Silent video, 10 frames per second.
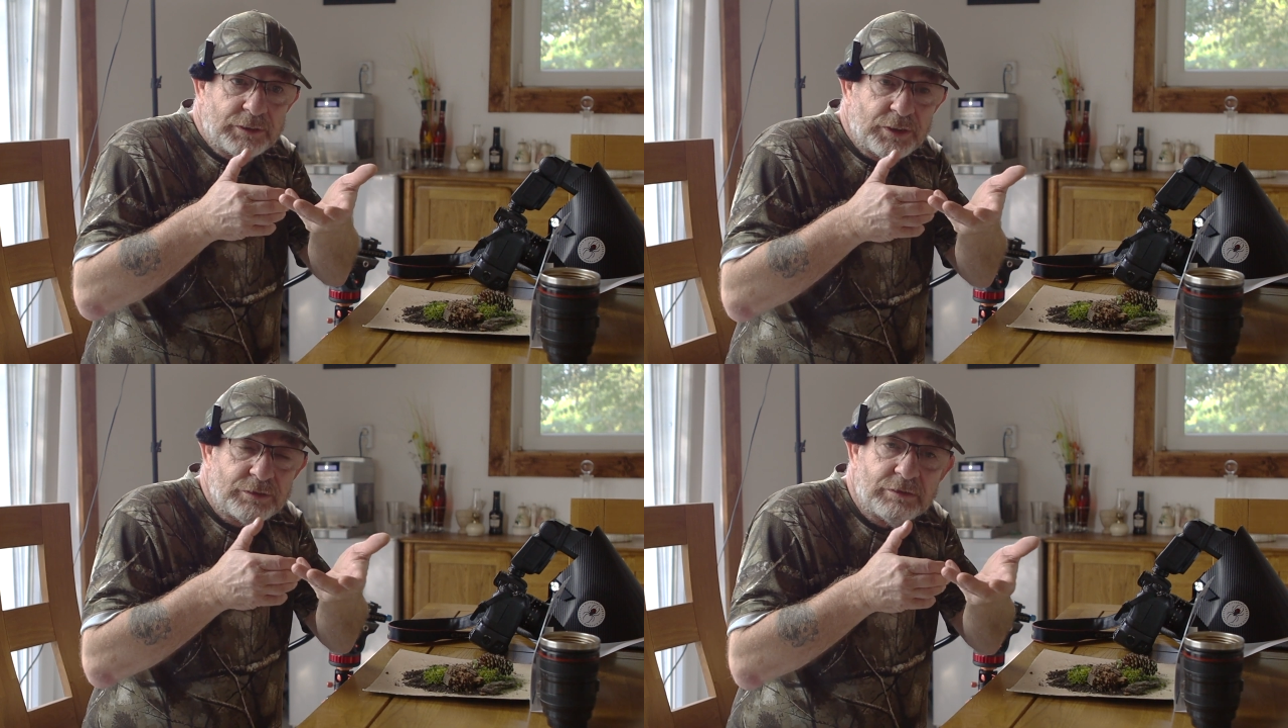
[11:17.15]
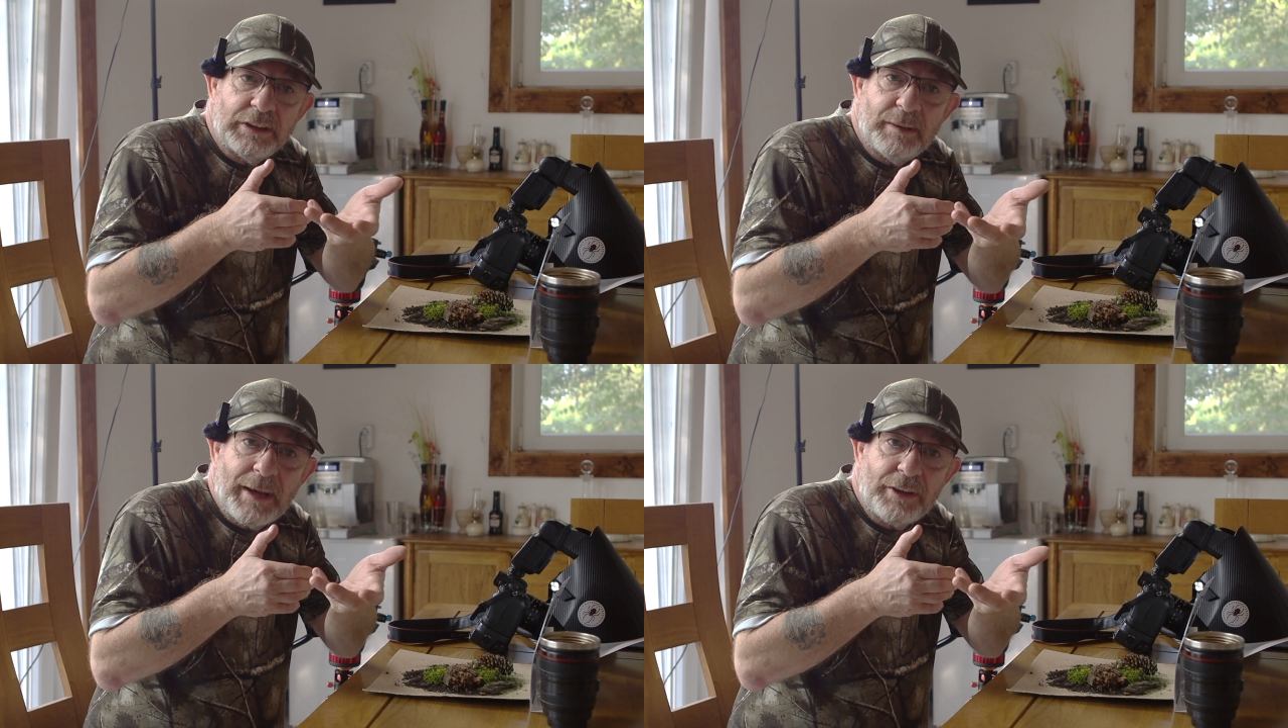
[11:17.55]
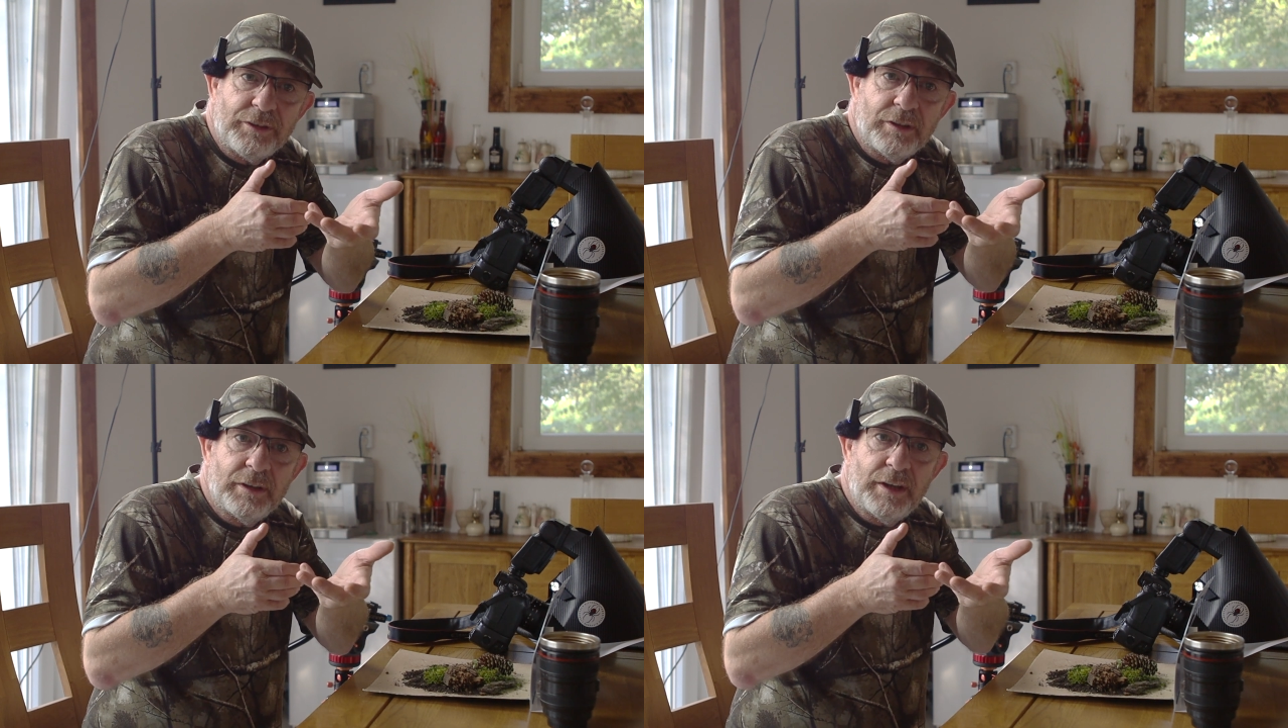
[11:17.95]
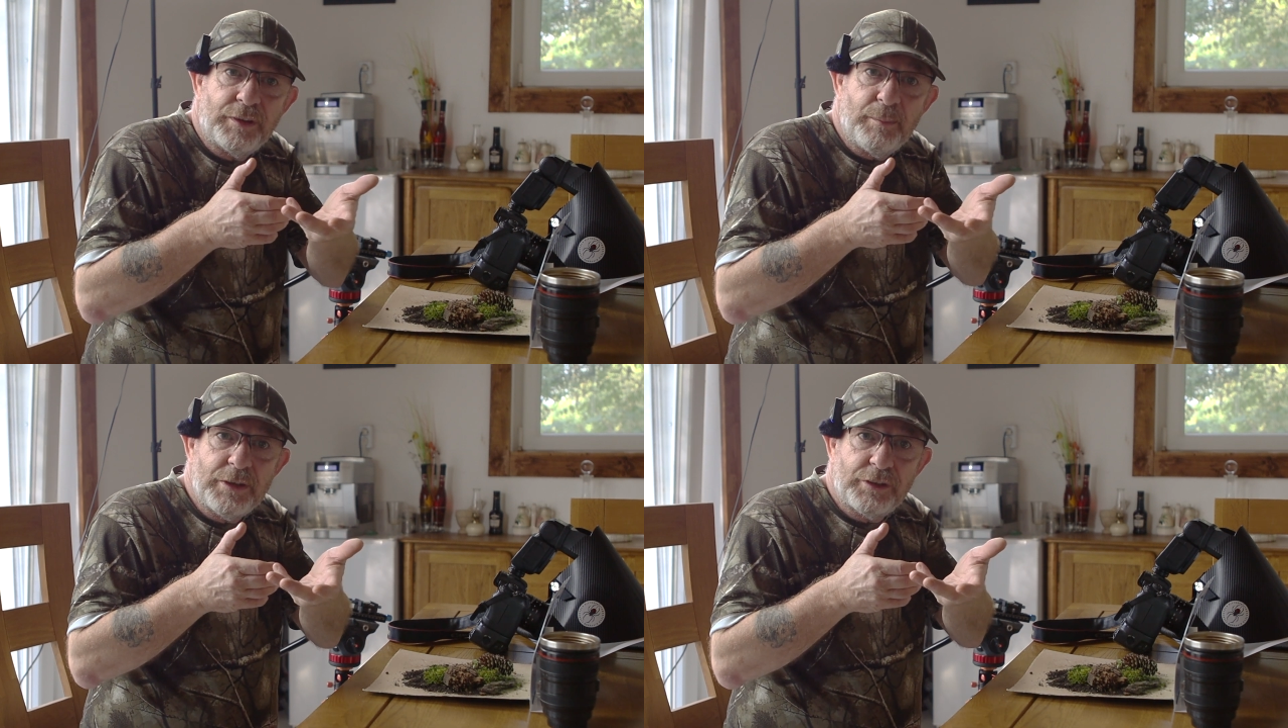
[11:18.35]
doesn't really matter if
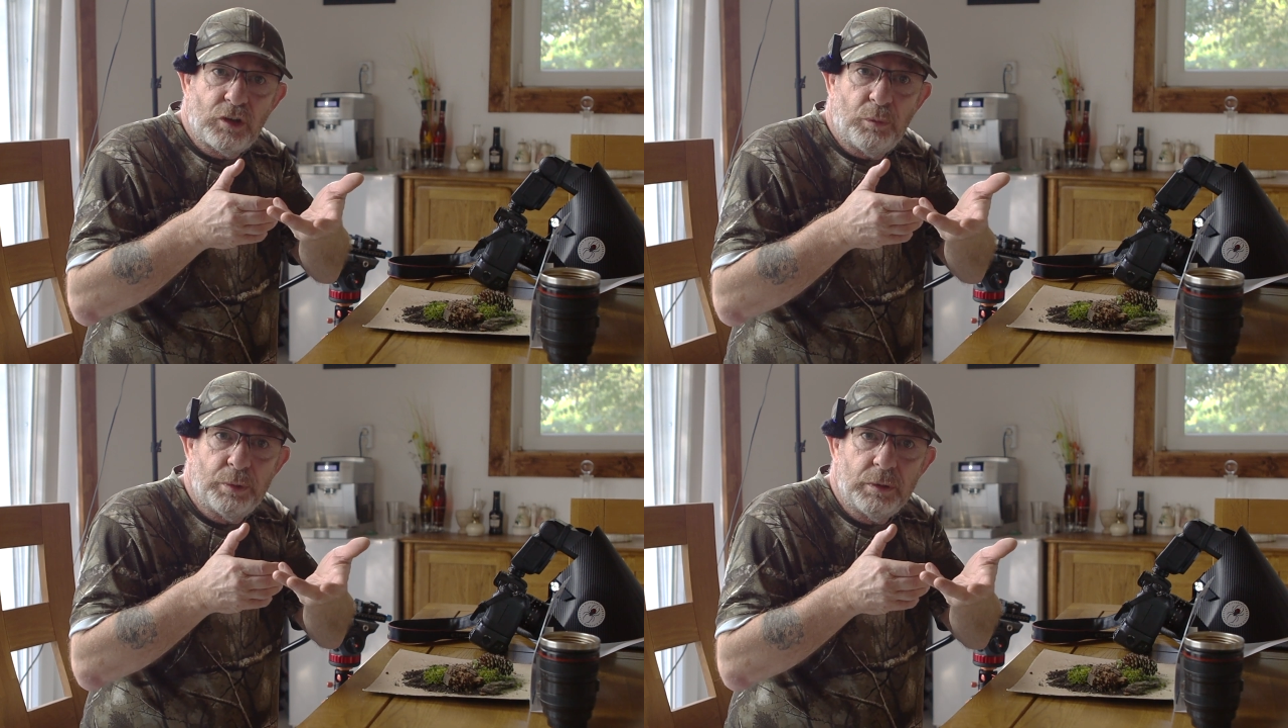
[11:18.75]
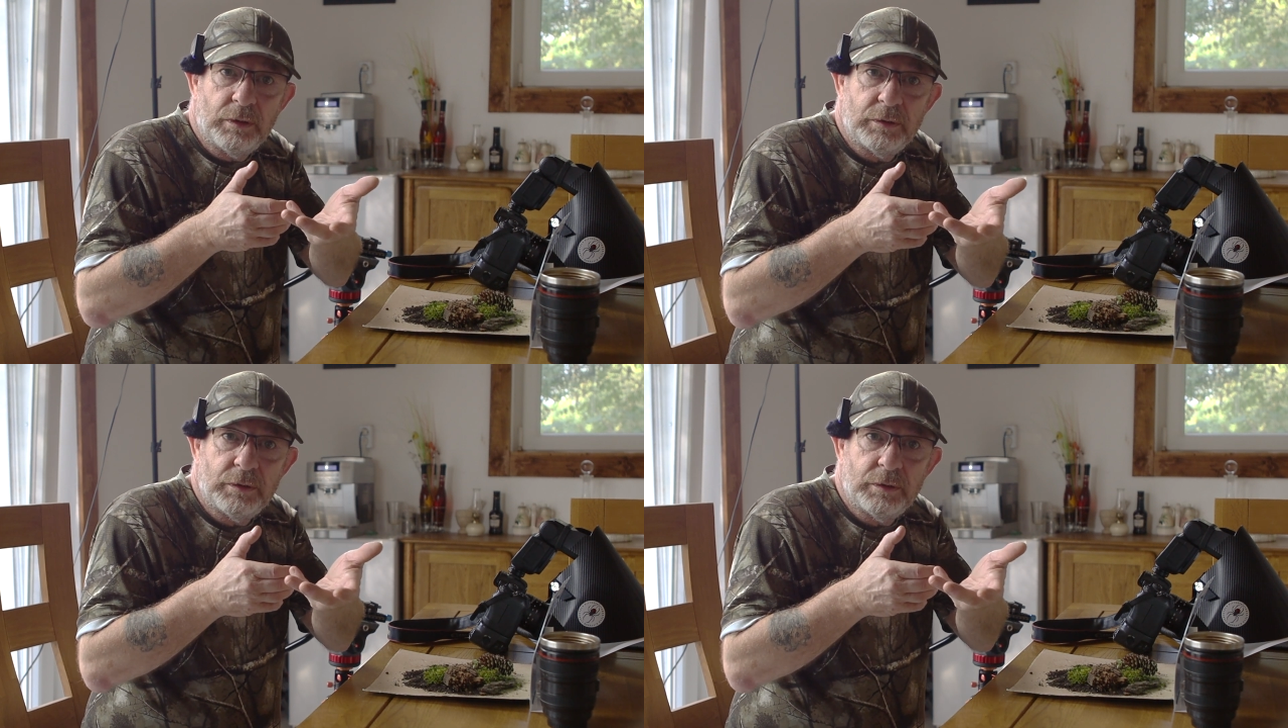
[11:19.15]
you miss a couple.